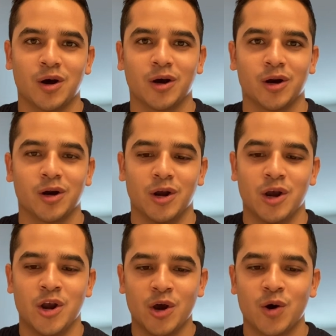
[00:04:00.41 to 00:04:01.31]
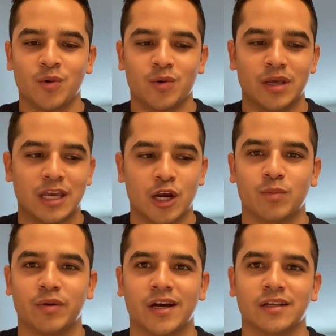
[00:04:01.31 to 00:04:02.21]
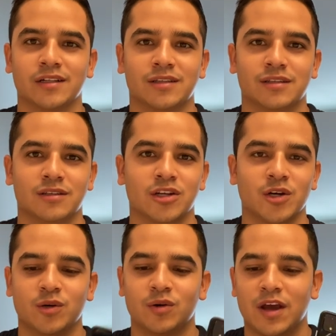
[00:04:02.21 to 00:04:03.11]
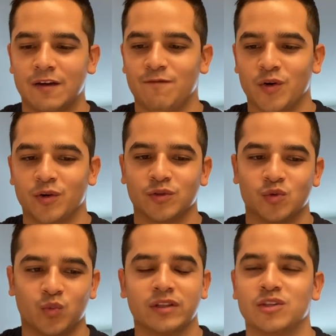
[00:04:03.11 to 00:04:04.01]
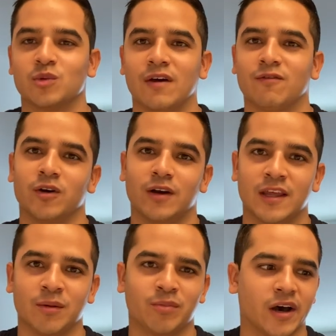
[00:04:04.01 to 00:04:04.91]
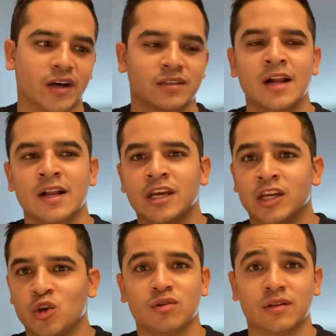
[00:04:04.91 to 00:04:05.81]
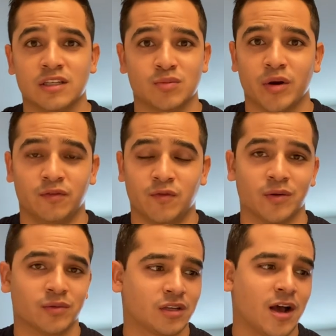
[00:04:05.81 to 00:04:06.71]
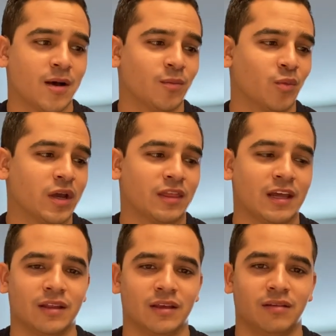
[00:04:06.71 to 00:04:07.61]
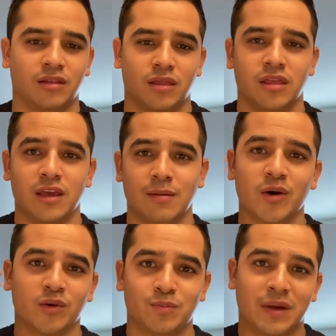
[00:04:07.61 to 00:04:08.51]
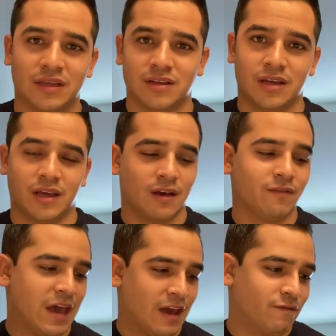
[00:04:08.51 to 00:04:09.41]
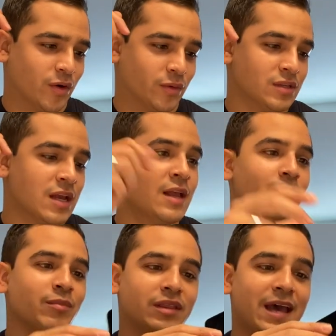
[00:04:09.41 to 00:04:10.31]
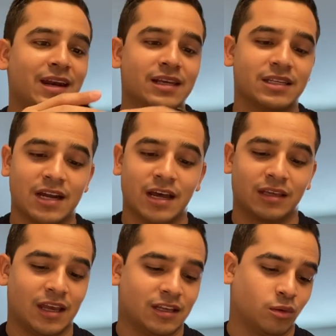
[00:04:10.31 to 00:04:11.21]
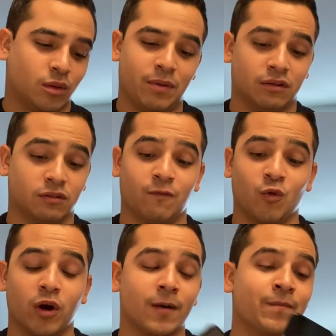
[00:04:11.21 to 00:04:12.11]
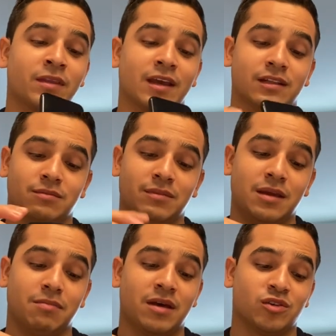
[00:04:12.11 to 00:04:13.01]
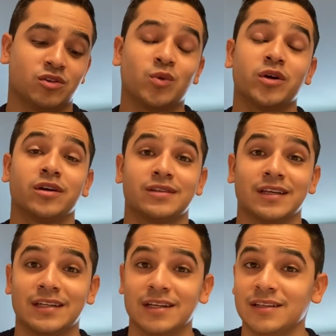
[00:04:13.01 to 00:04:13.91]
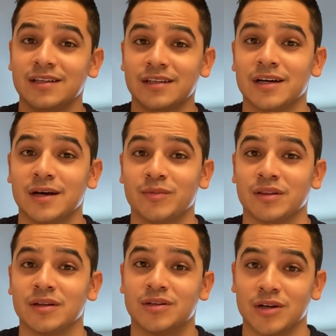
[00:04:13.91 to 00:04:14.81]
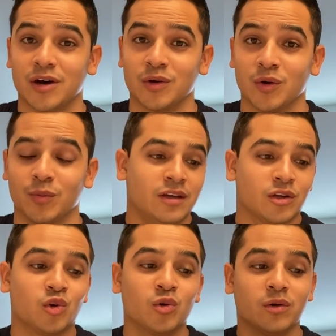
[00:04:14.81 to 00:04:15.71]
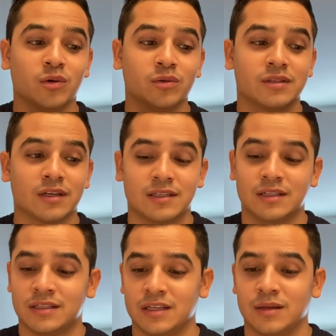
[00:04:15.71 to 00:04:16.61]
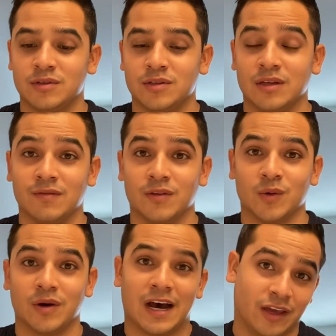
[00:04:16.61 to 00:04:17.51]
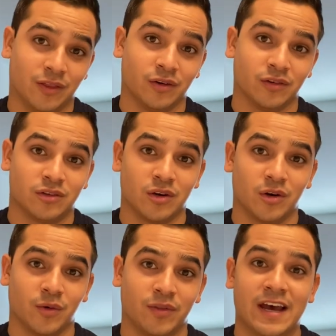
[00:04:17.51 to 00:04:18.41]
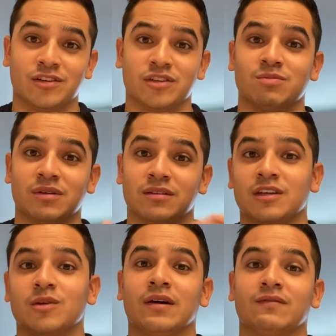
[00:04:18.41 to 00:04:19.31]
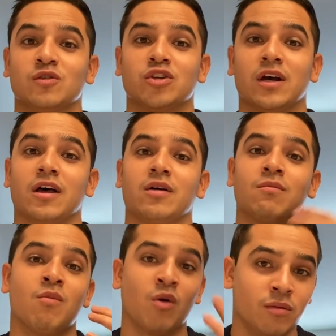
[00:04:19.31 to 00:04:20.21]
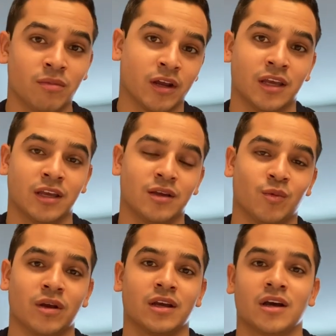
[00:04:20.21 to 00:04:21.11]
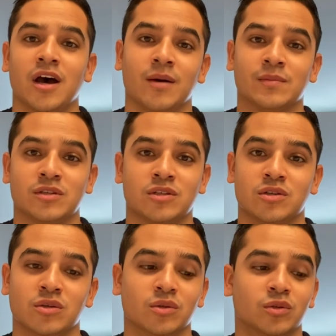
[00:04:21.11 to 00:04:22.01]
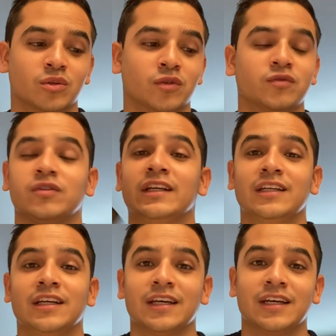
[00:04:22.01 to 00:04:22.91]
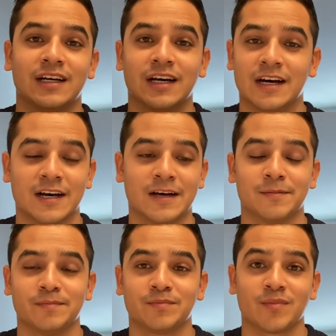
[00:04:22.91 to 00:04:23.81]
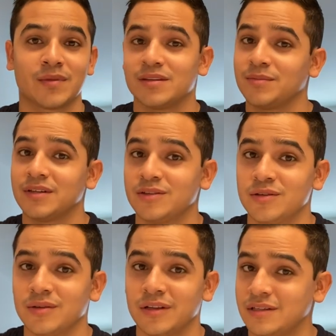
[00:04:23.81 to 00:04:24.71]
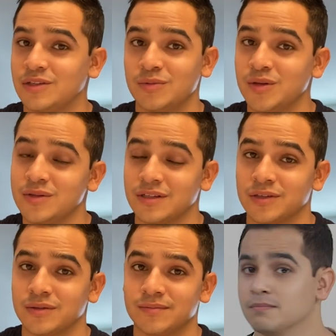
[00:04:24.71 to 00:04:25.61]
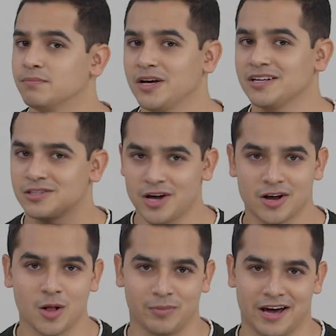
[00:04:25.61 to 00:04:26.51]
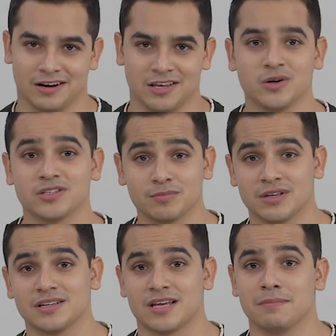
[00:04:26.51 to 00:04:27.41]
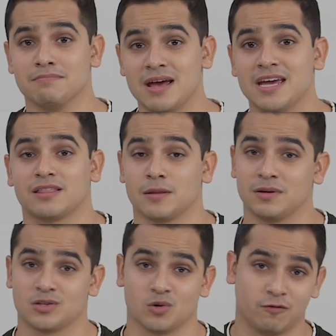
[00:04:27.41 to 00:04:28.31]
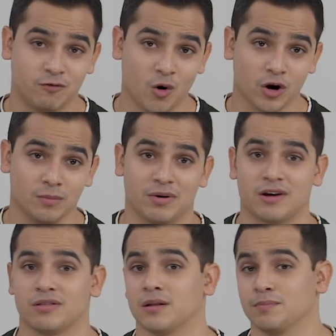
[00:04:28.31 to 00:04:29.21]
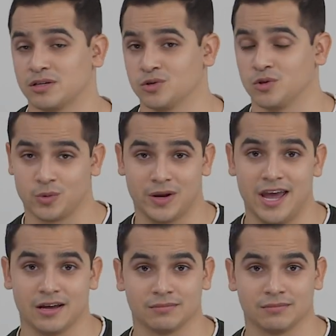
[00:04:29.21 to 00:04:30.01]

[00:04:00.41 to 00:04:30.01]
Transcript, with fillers: are no earbuds, no headphones whatsoever in the box. Usually smartphones come with at least the most basic of headphones, but that is not the case with the Pixel 4. And to make matters worse, it doesn't come with a dongle. Google doesn't seem to give you either, so that just means that you have to shell out more money when it comes to finding something to listen to music to. But it's not all bad. Here are some things that make the Pixel 4 better than the Pixel 3a.